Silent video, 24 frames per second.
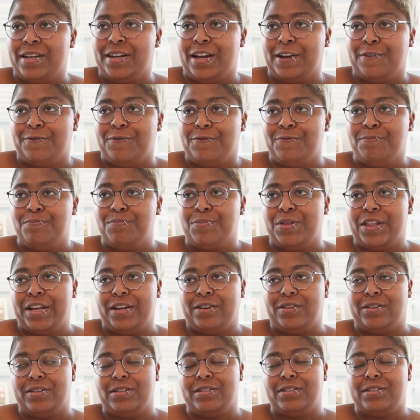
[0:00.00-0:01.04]
And I
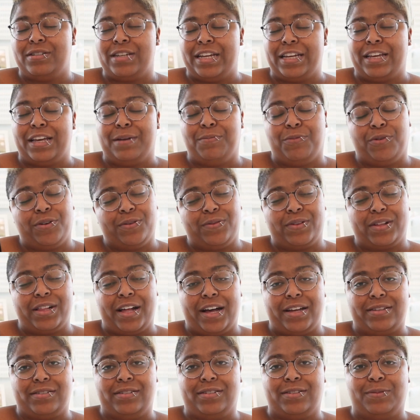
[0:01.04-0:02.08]
plan on taking more of the
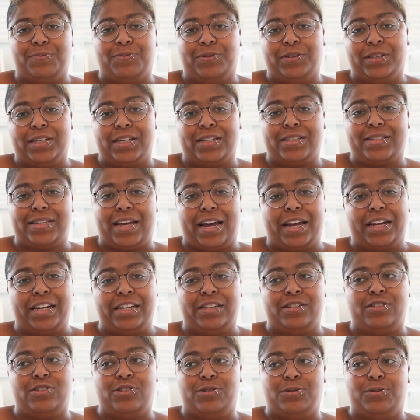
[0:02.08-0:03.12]
classes. I'm really
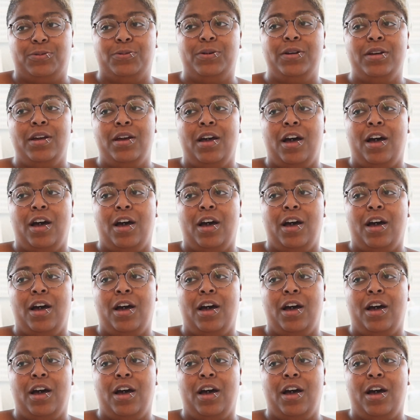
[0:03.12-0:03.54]
excited to